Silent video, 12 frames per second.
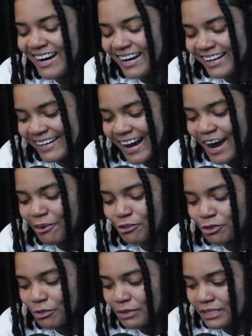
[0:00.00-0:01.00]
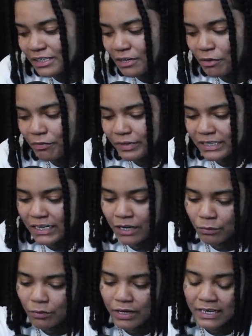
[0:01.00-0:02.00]
And the outro itself is like
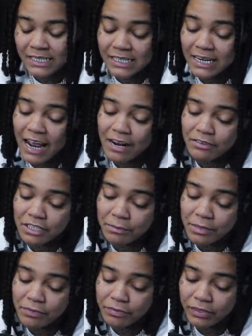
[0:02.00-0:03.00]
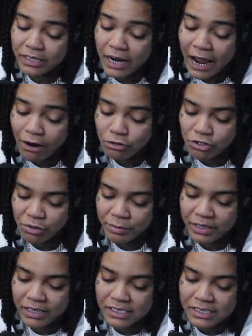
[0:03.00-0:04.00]
it's not to me fully an outro
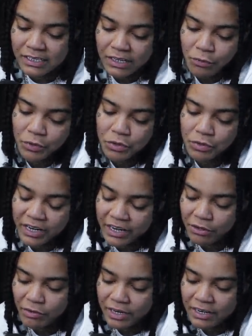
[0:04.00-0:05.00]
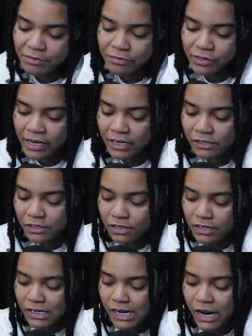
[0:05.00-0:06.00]
because when you hear it, it feel like
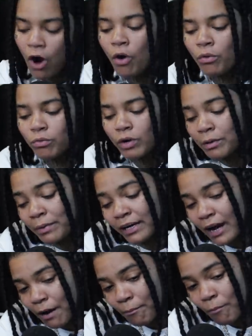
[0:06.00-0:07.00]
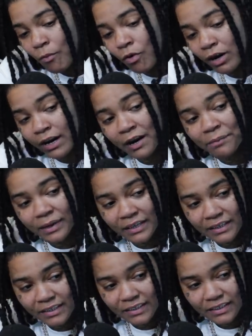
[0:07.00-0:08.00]
oh, it may got more coming.
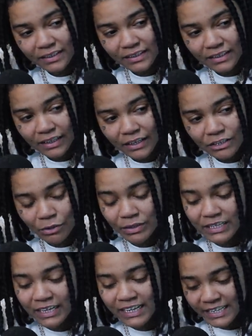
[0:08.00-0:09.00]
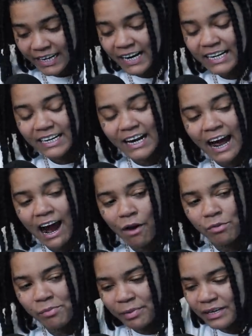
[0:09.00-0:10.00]
All right. So it's, it's ending the
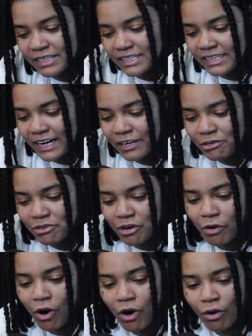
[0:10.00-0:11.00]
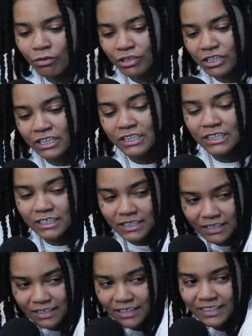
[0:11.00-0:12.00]
album, but it's letting you know, oh, she's
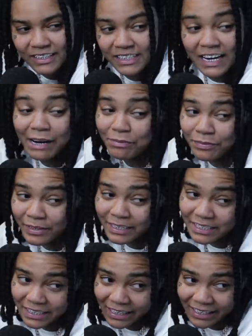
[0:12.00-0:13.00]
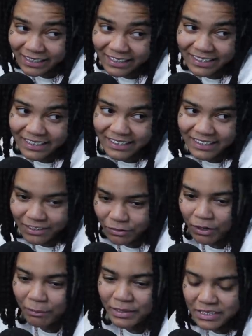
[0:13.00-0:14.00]
she's not finished yet. Okay. You know
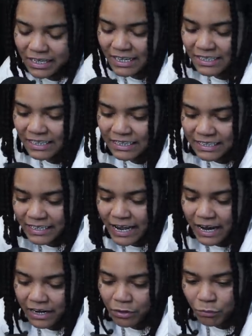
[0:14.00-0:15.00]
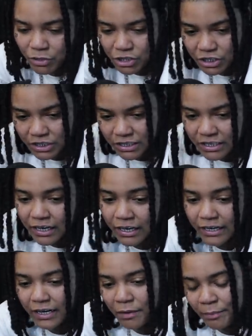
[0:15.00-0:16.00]
what I mean? She has an understanding of what she's done
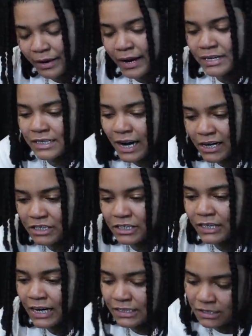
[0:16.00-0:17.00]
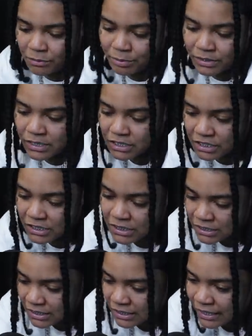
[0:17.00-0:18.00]
in her past and how she got to the position
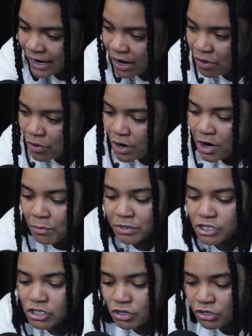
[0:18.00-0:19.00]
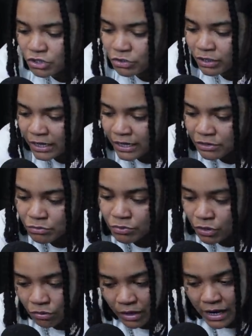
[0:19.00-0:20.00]
she's in now, but she's also letting you
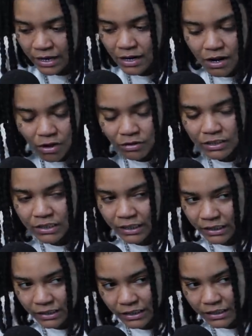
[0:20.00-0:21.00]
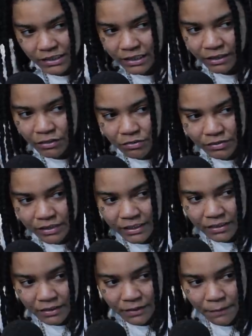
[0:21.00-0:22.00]
know that oh this ain't this ain't over
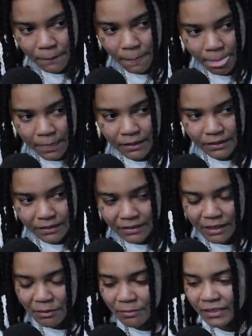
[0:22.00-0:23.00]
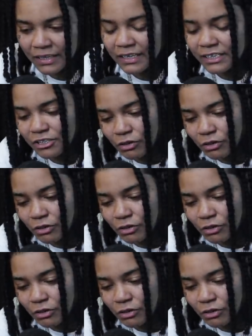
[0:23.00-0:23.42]
neither. Okay. You know what I mean? And yeah.